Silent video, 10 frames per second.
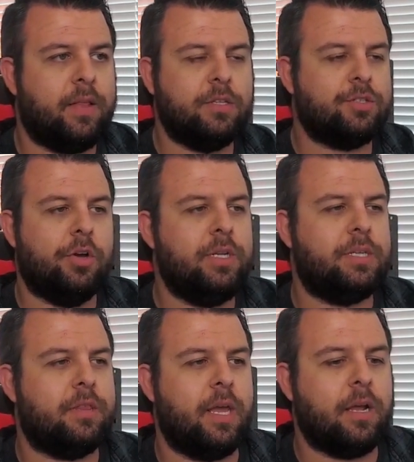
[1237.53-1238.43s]
And then Sony
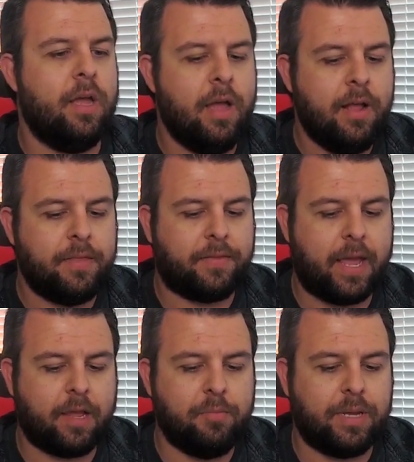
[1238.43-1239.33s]
to think that
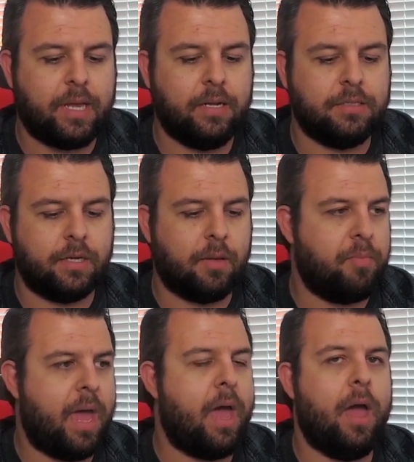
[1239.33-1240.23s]
they can begin to
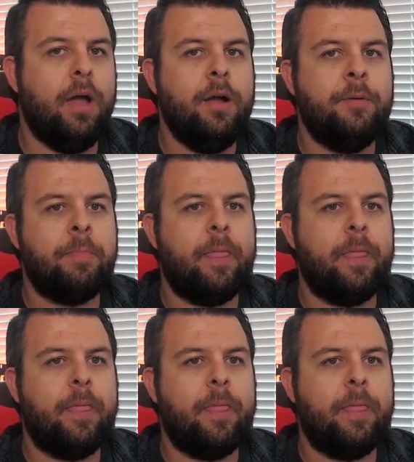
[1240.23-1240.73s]
compare